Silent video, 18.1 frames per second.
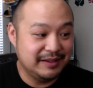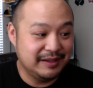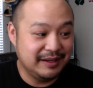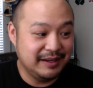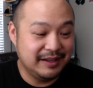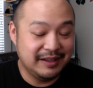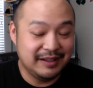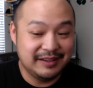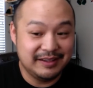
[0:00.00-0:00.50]

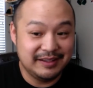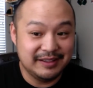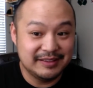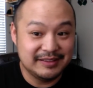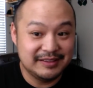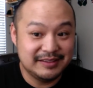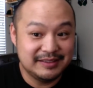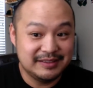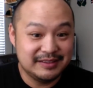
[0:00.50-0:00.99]

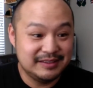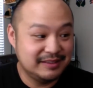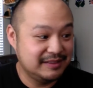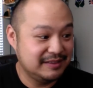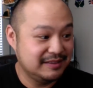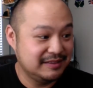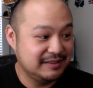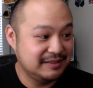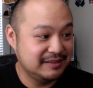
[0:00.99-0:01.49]
does
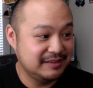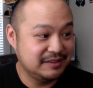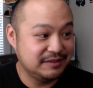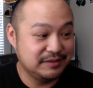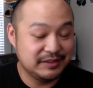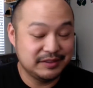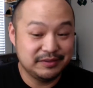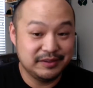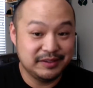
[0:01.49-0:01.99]
serve
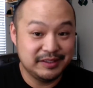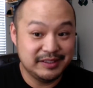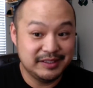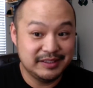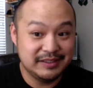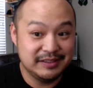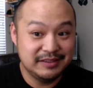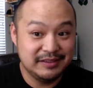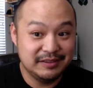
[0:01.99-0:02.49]
its
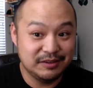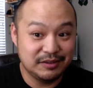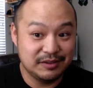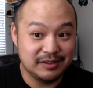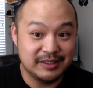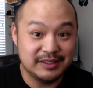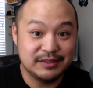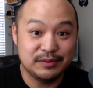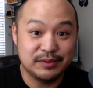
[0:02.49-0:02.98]
function, or at
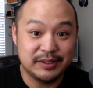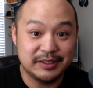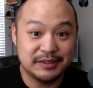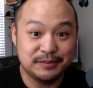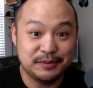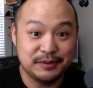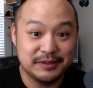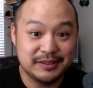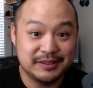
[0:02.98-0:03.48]
least what it's
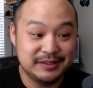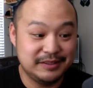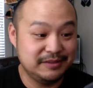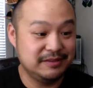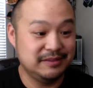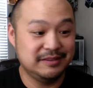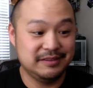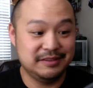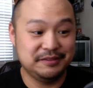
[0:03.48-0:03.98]
supposed to do.
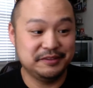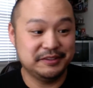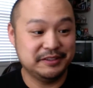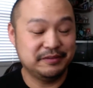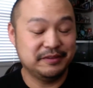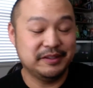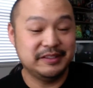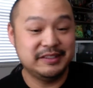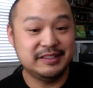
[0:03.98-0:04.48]
It serves its
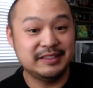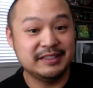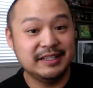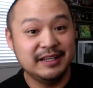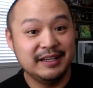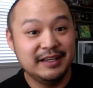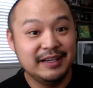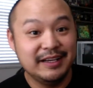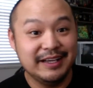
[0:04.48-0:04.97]
function.
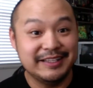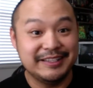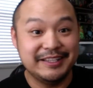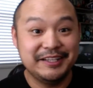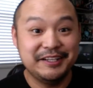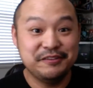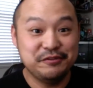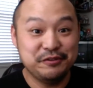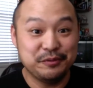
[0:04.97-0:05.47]
It
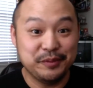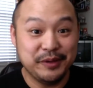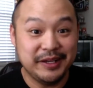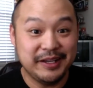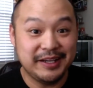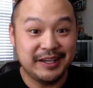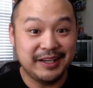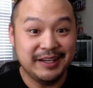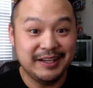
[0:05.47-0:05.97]
didn't for
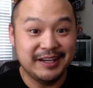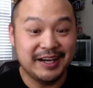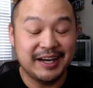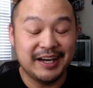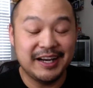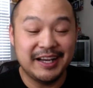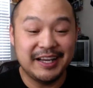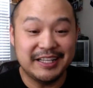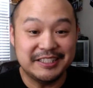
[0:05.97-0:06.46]
me.
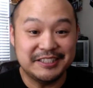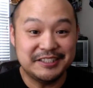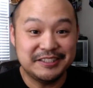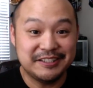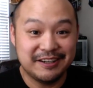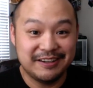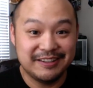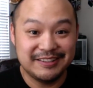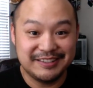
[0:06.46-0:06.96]
It
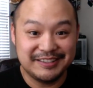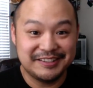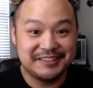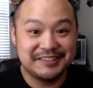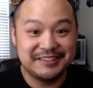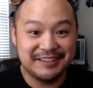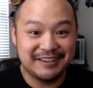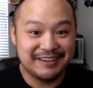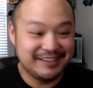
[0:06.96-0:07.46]
charged and
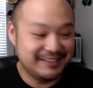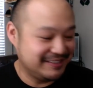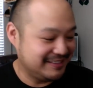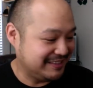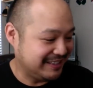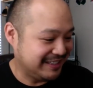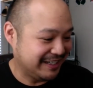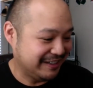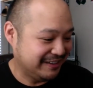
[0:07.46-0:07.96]
uncharged,
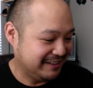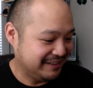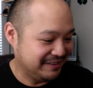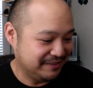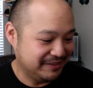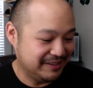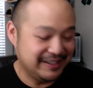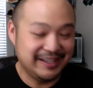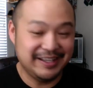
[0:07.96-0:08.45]
and I couldn't
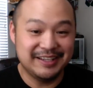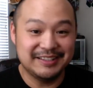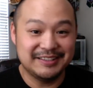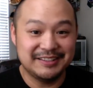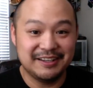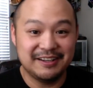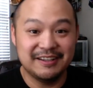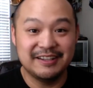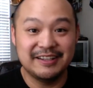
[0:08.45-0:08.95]
really get a
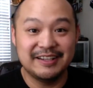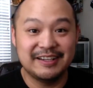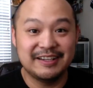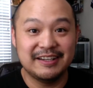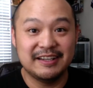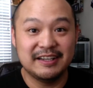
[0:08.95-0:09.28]
solid